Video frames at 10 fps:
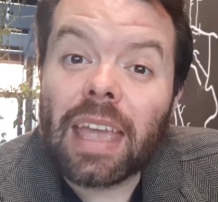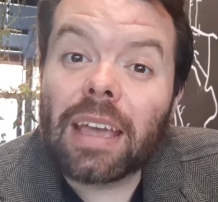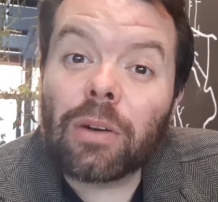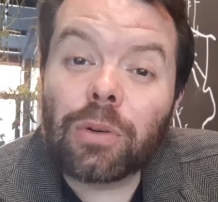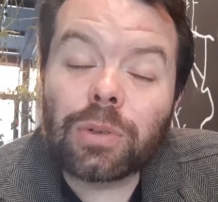
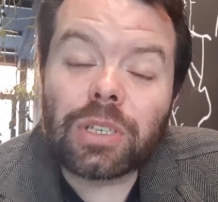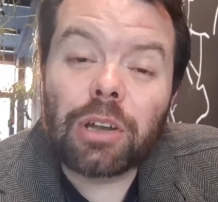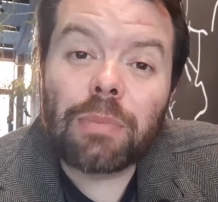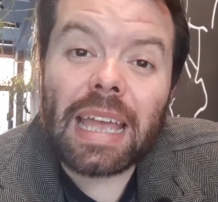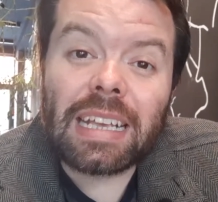It
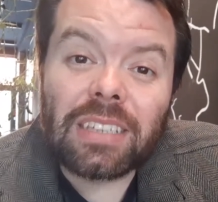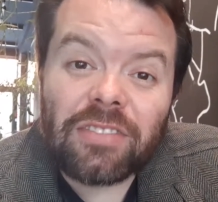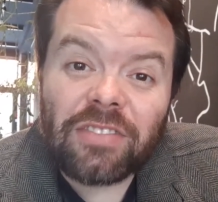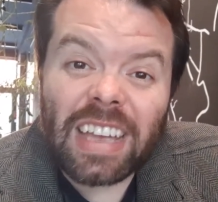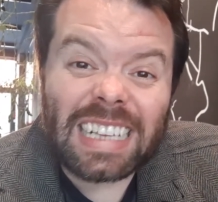also makes
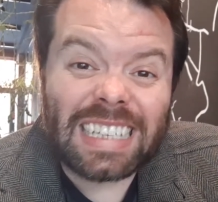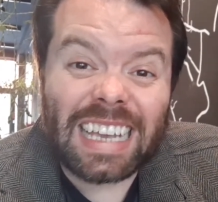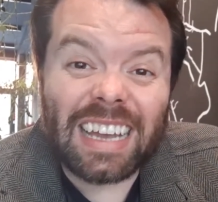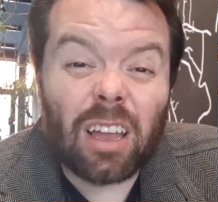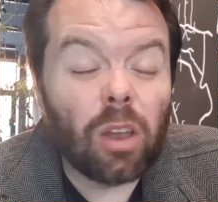fixing
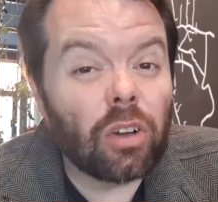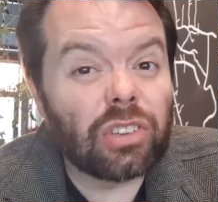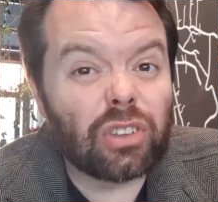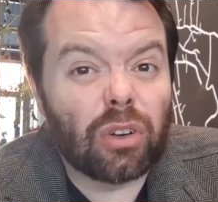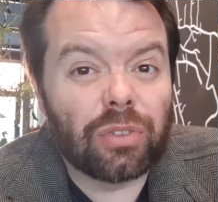it a lot
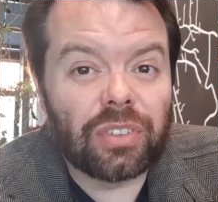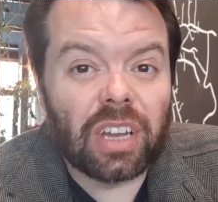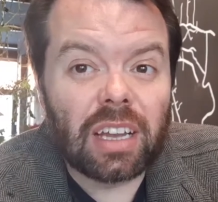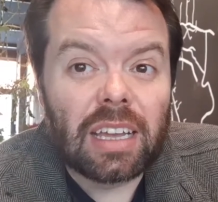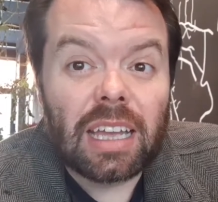softer.
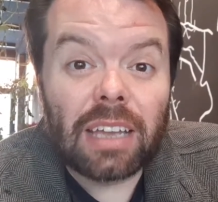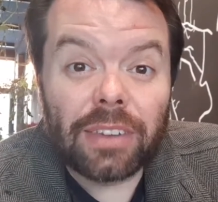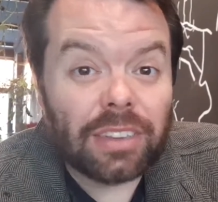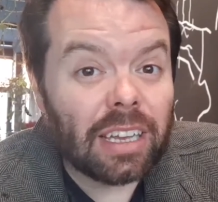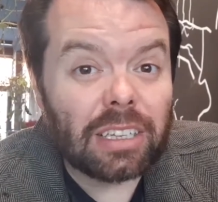If
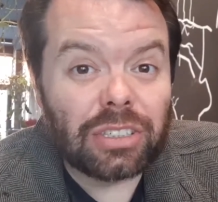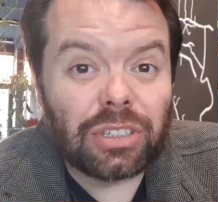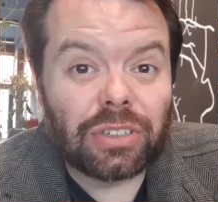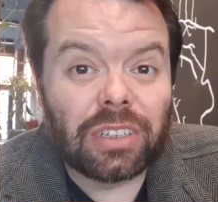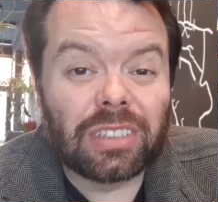you tell a
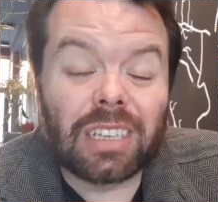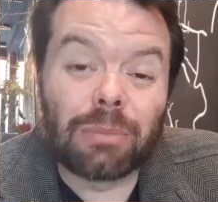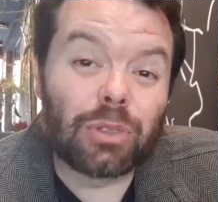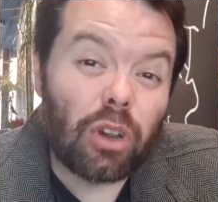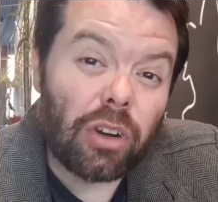student,
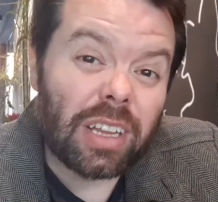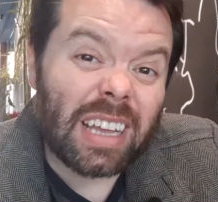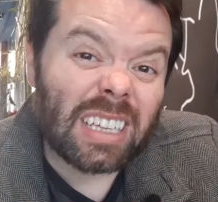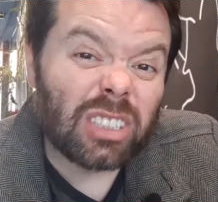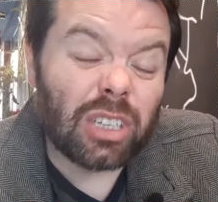I'm sorry,
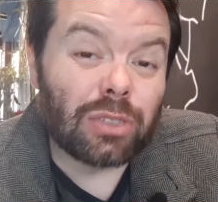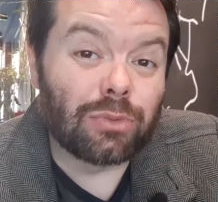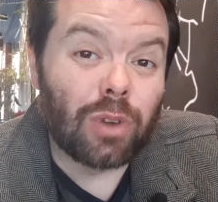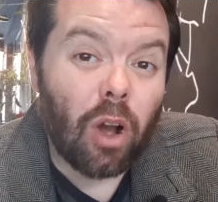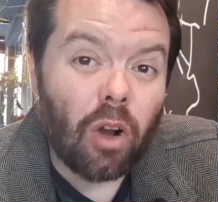that's just
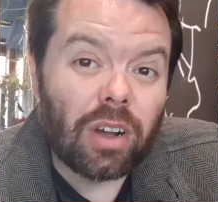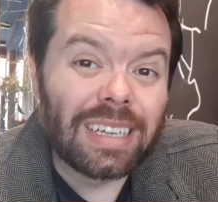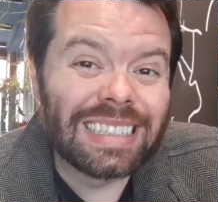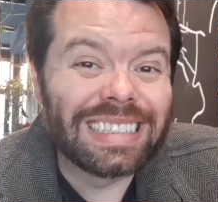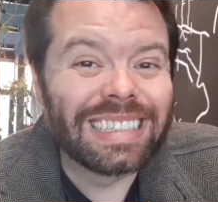
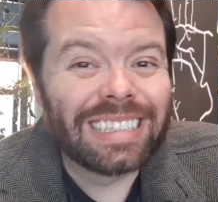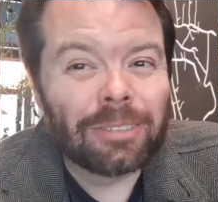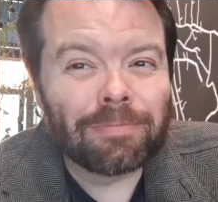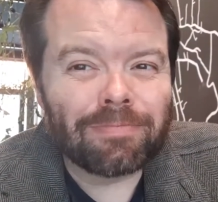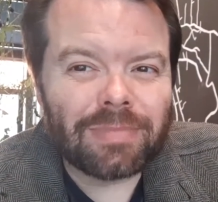wrong,
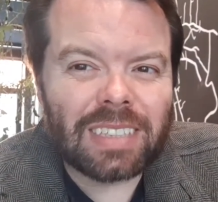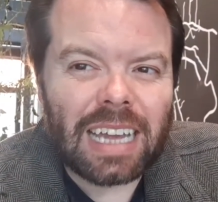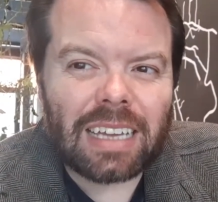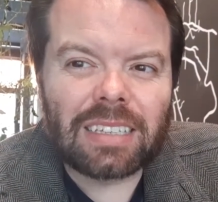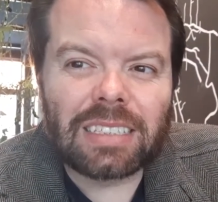
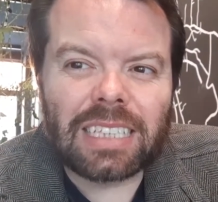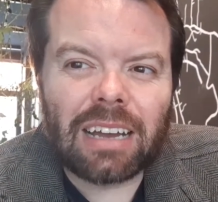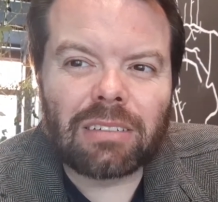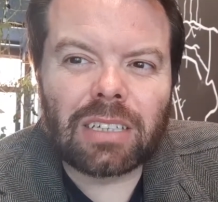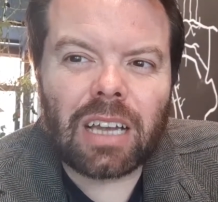that can
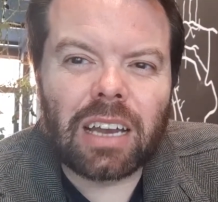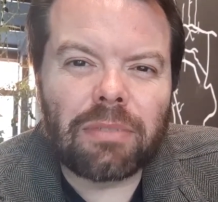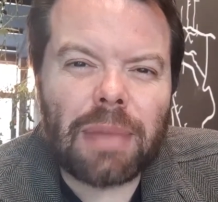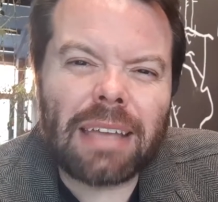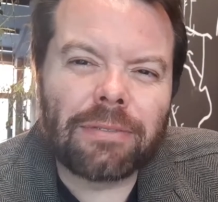sound kind
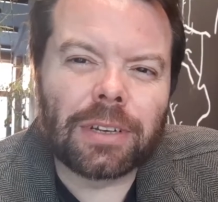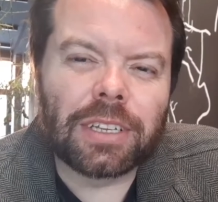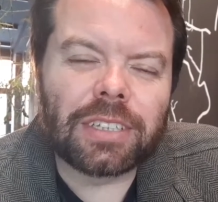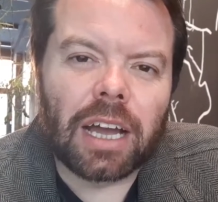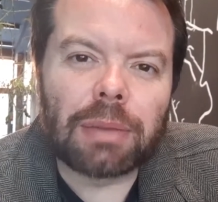of painful
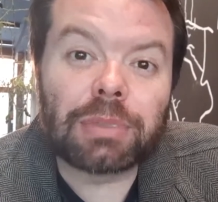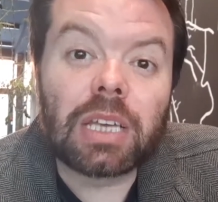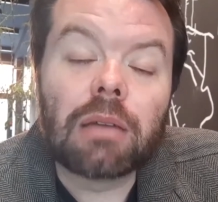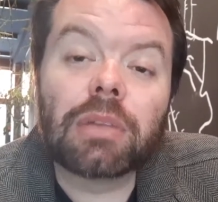at times.